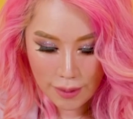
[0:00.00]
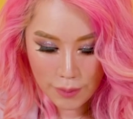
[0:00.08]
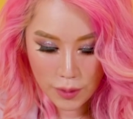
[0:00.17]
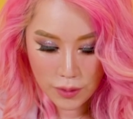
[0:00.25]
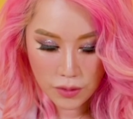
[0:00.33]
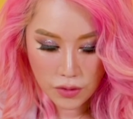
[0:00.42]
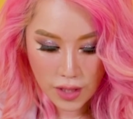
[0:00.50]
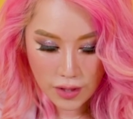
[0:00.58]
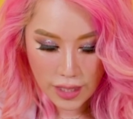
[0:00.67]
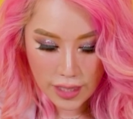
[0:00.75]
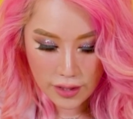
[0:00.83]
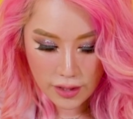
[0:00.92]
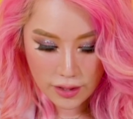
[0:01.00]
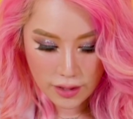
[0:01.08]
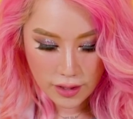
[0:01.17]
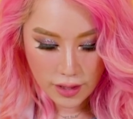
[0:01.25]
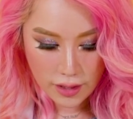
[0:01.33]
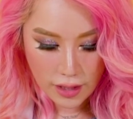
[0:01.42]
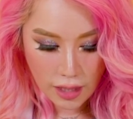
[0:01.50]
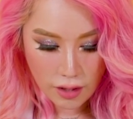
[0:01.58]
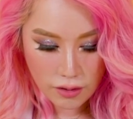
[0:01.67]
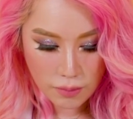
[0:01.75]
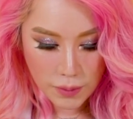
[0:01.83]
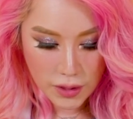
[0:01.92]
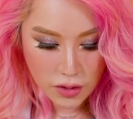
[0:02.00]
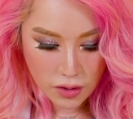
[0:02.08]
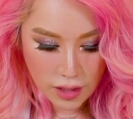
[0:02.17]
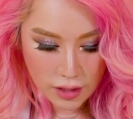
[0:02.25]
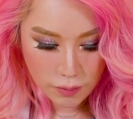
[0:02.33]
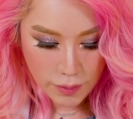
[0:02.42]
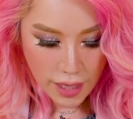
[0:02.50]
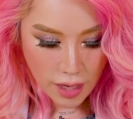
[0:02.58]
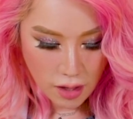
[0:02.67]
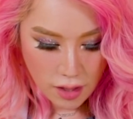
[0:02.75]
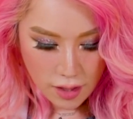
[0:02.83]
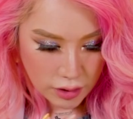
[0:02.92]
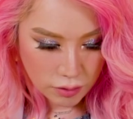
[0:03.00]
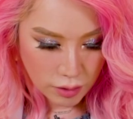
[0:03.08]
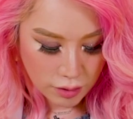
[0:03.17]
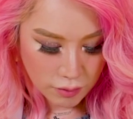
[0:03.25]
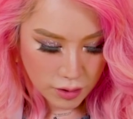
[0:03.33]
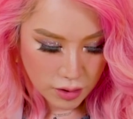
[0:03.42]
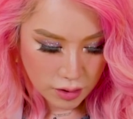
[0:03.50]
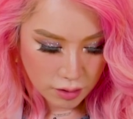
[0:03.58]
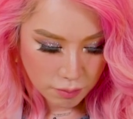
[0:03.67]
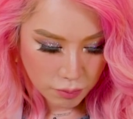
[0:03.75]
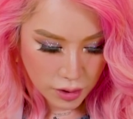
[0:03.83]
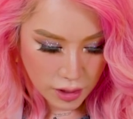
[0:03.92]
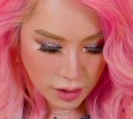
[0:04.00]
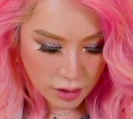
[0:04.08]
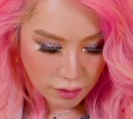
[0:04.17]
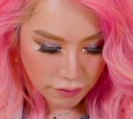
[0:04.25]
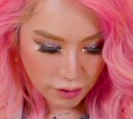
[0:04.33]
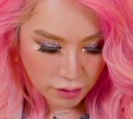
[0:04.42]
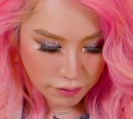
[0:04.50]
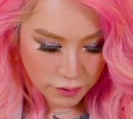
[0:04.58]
am going to try to edit a sitting down picture as well. This one, which is a pretty default